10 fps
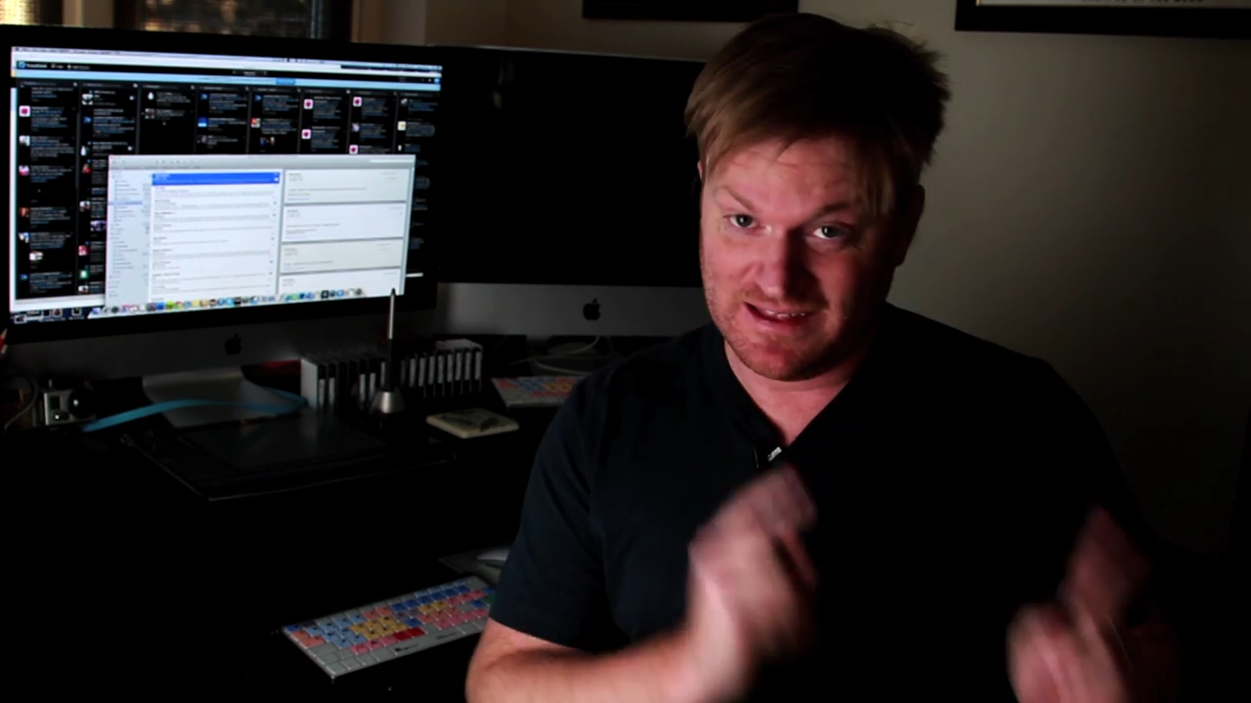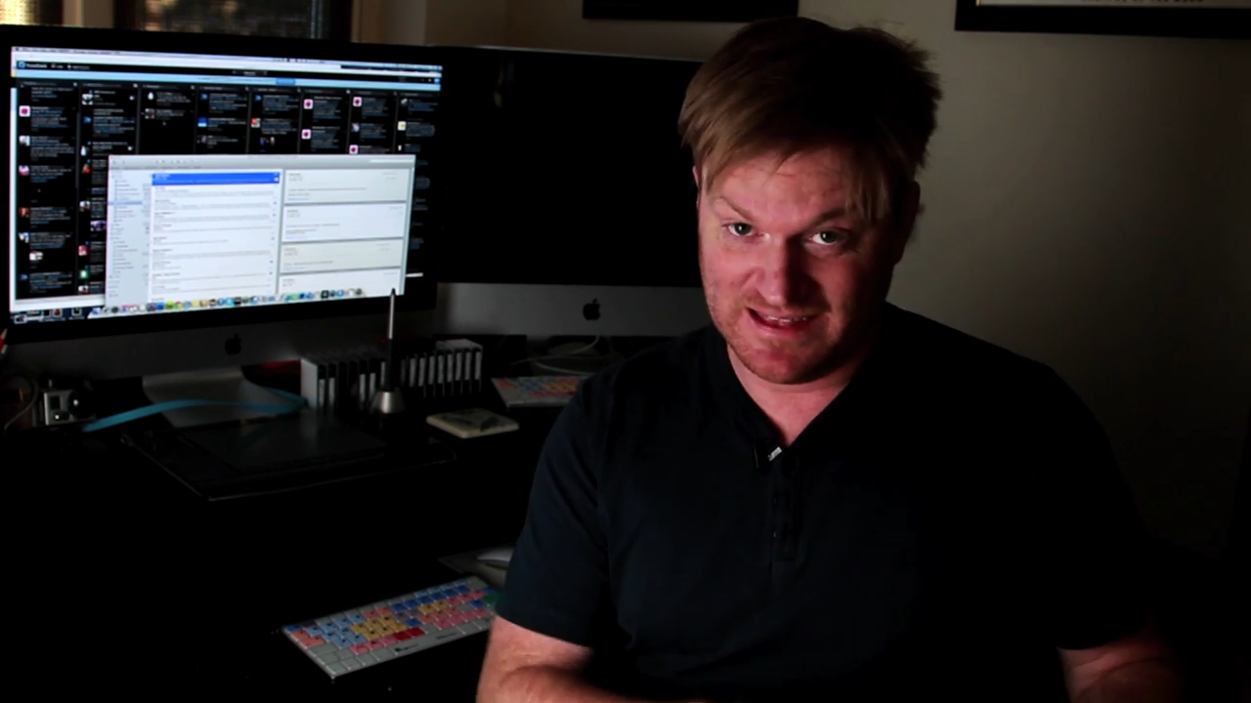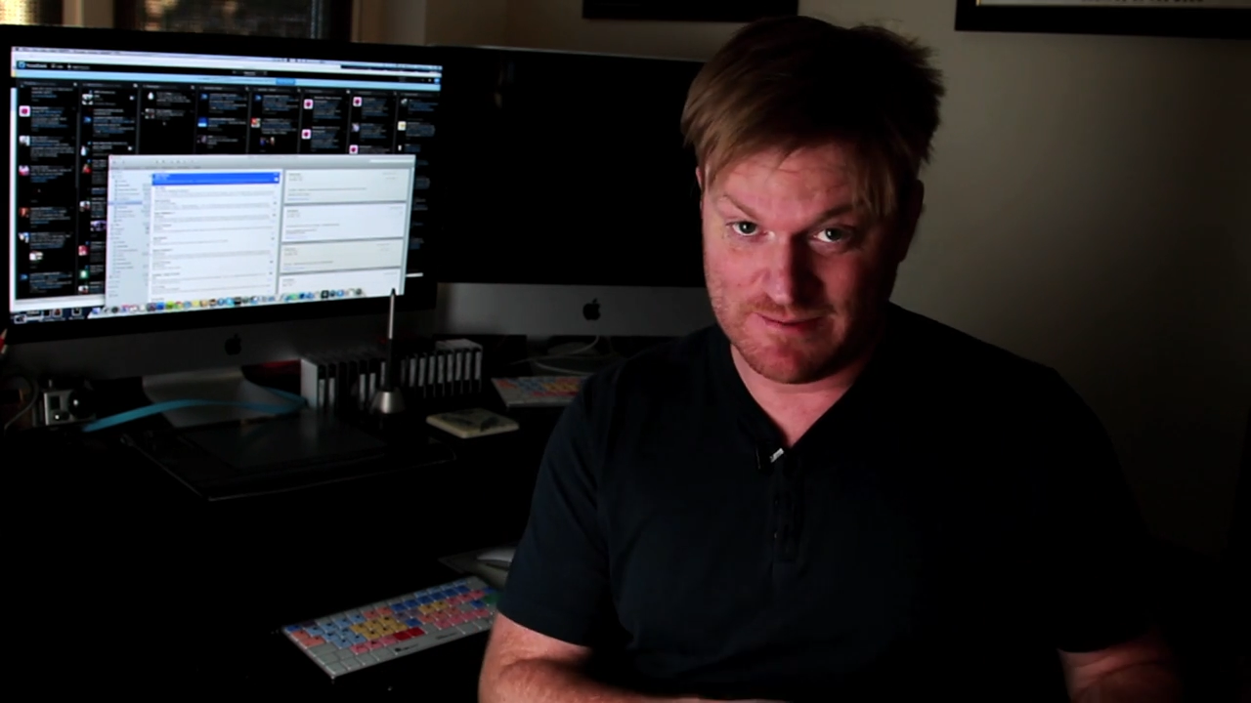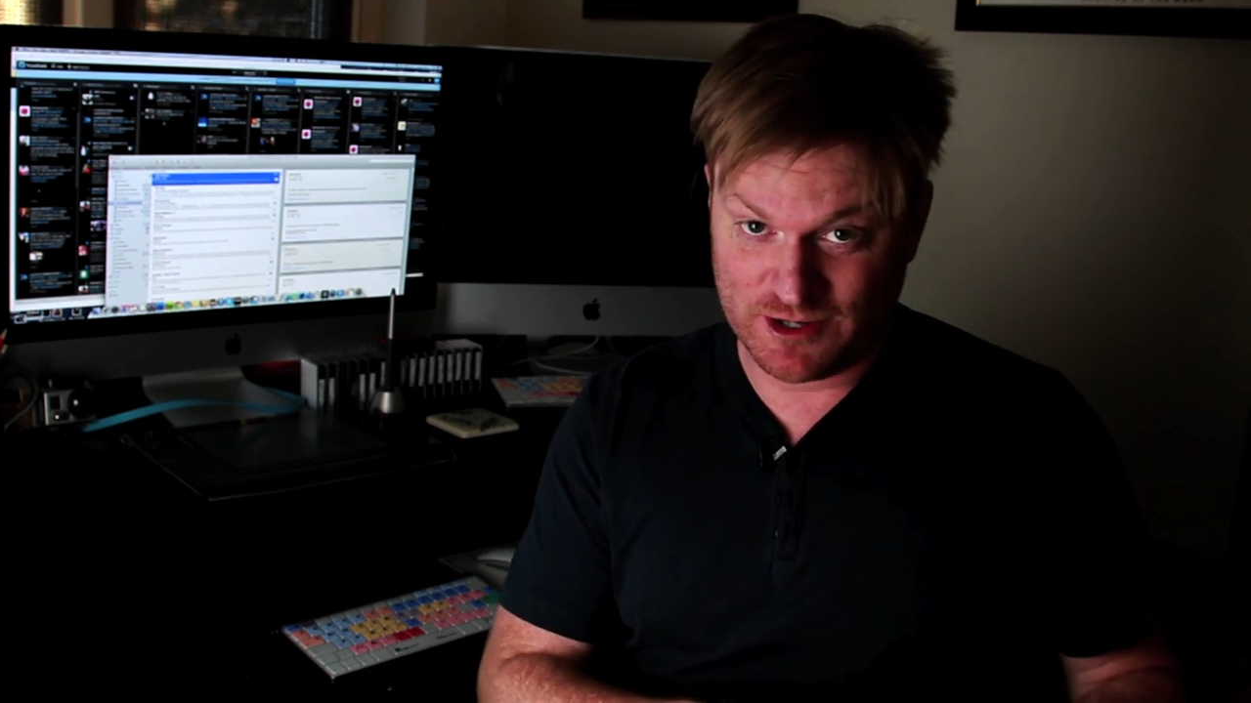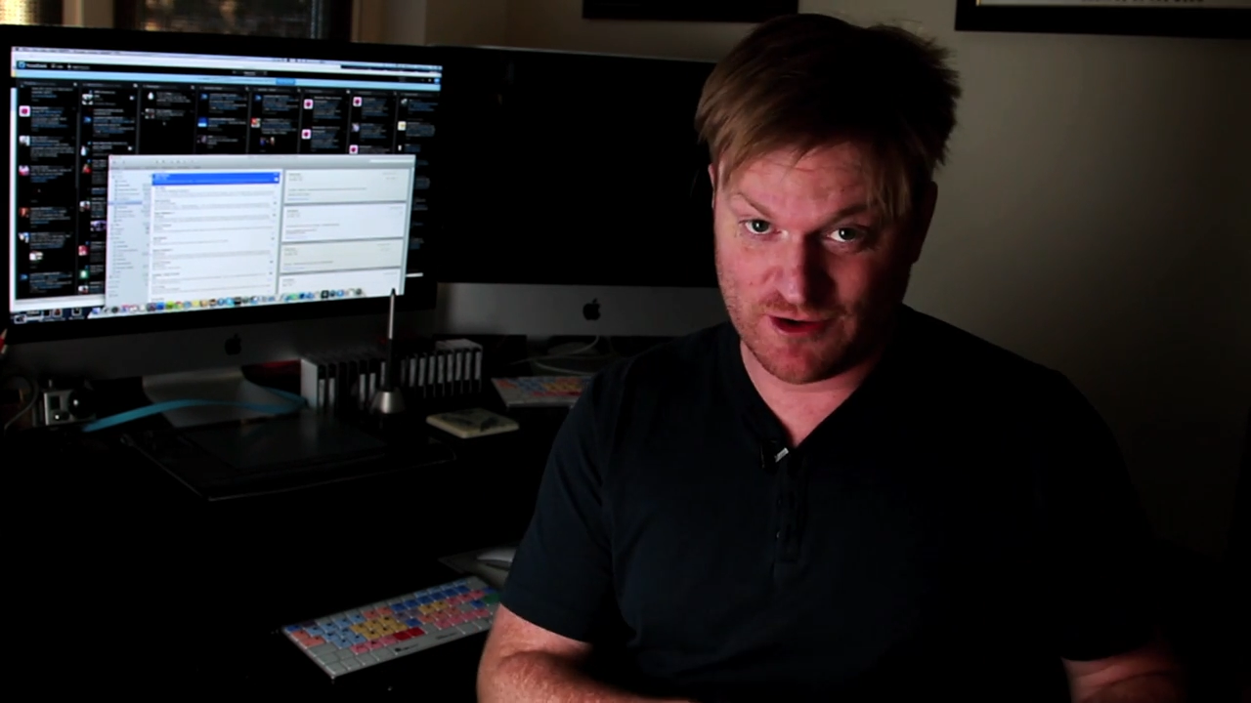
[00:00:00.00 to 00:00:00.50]

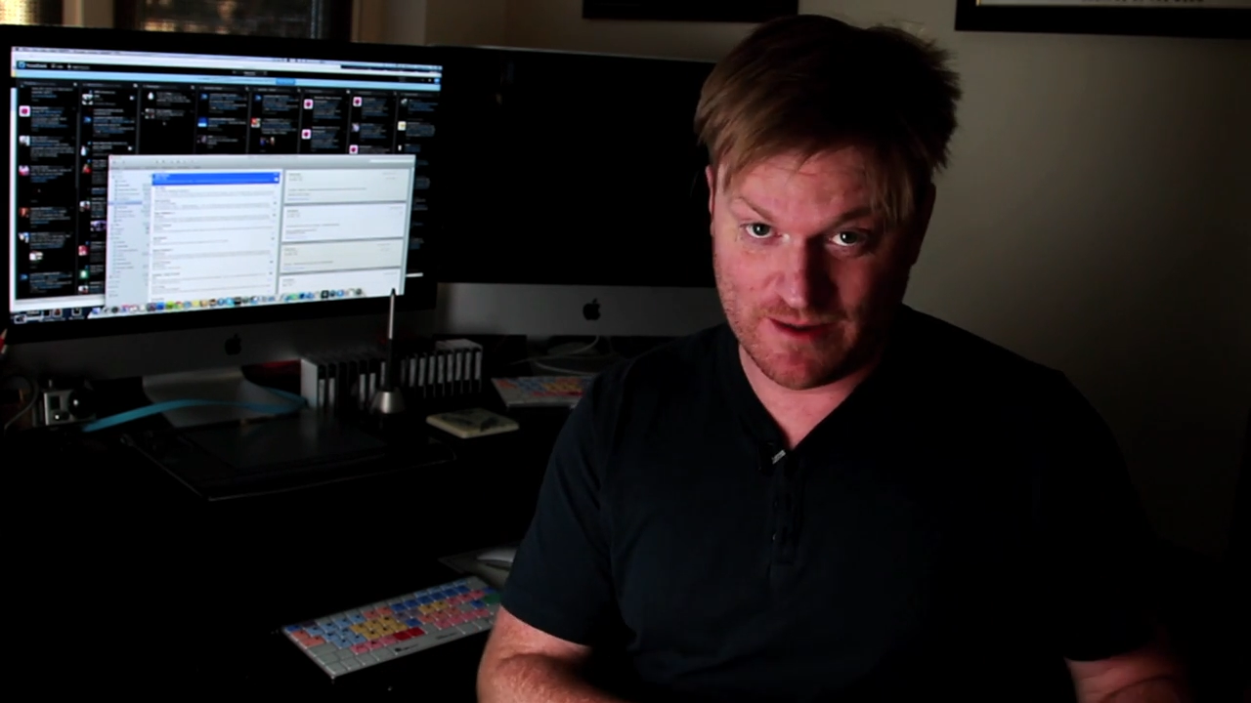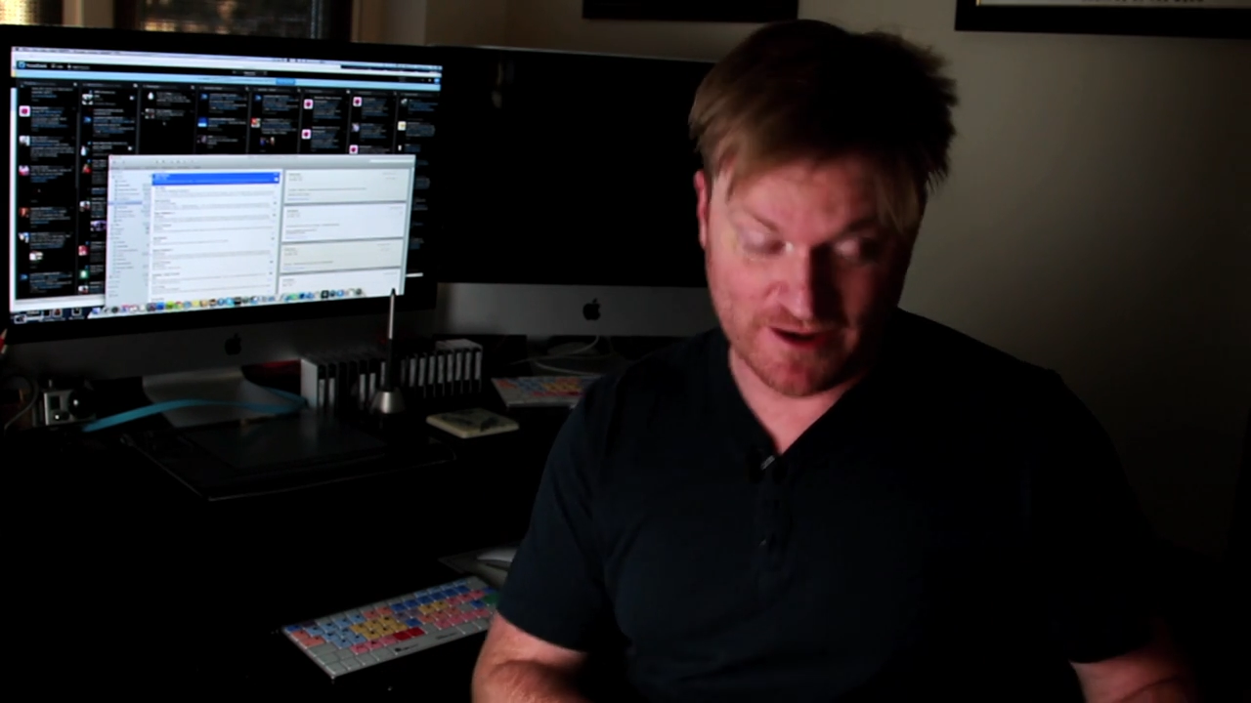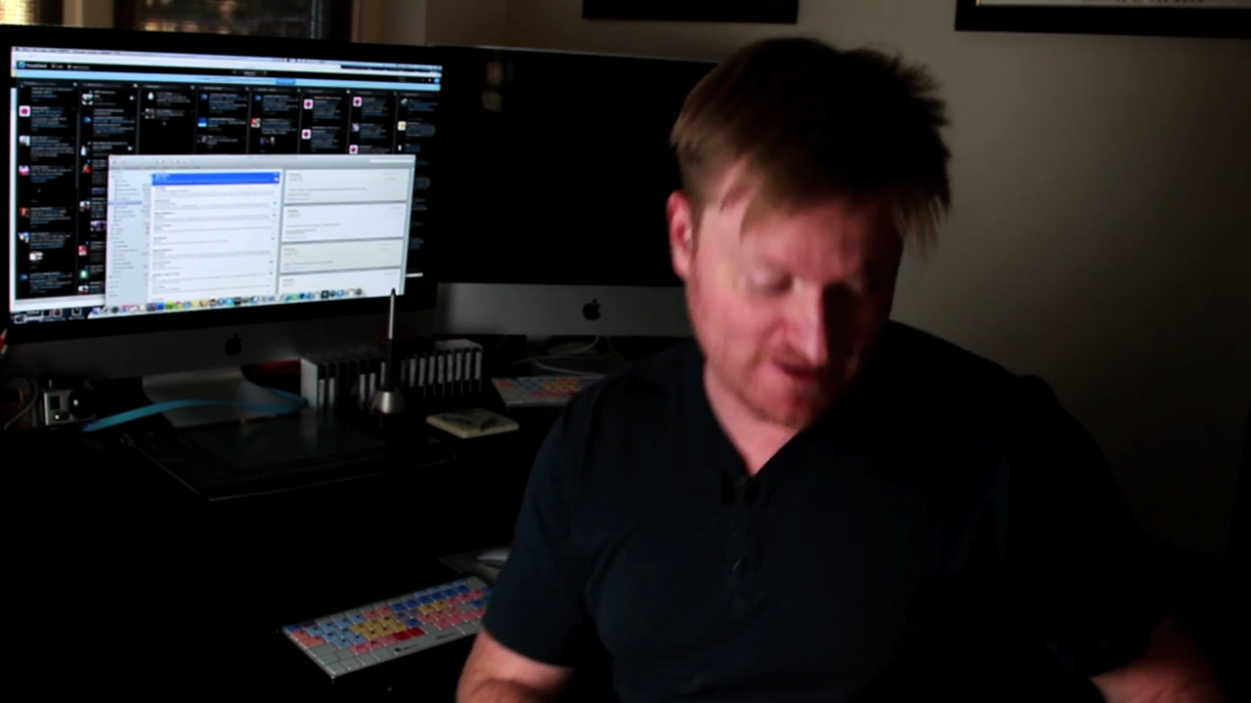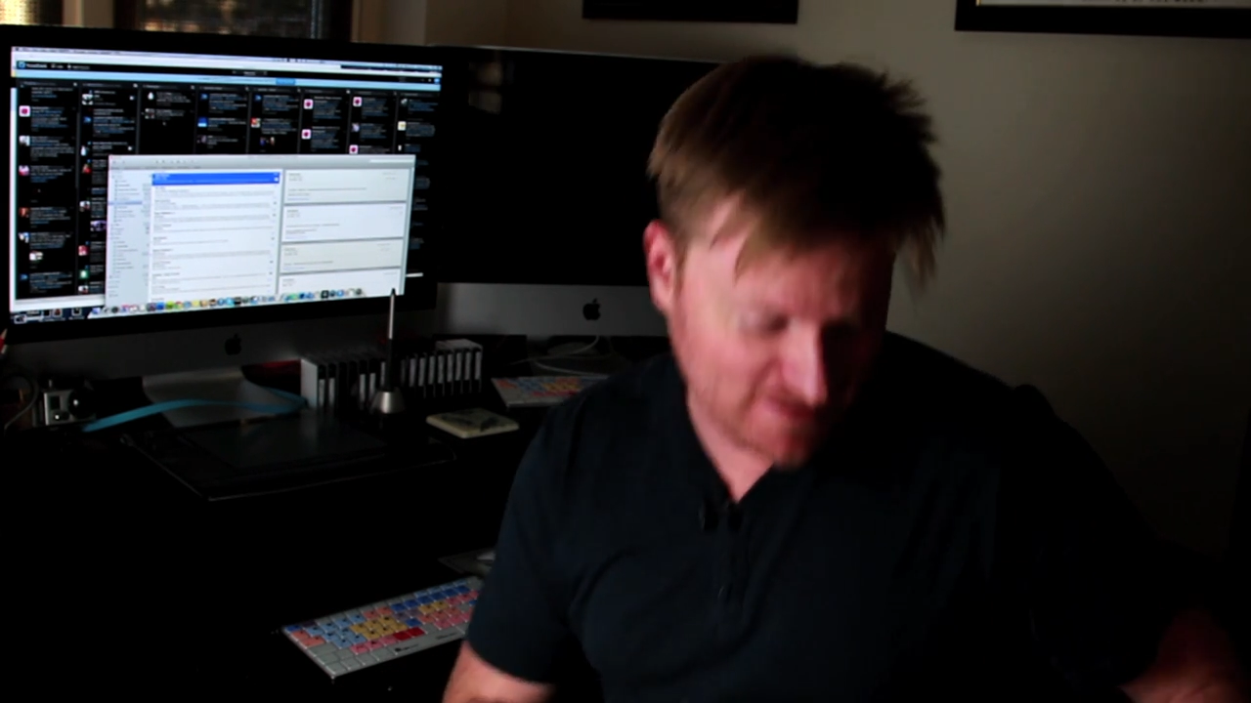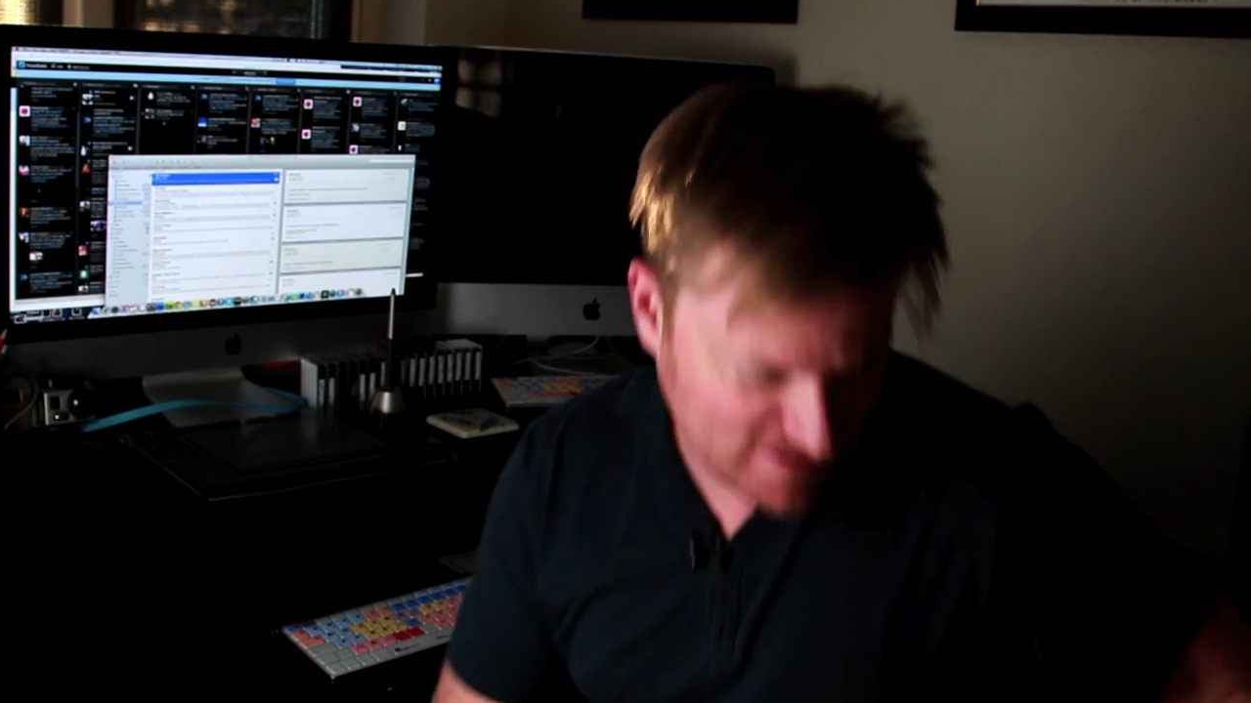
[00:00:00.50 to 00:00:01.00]
Let me grab it.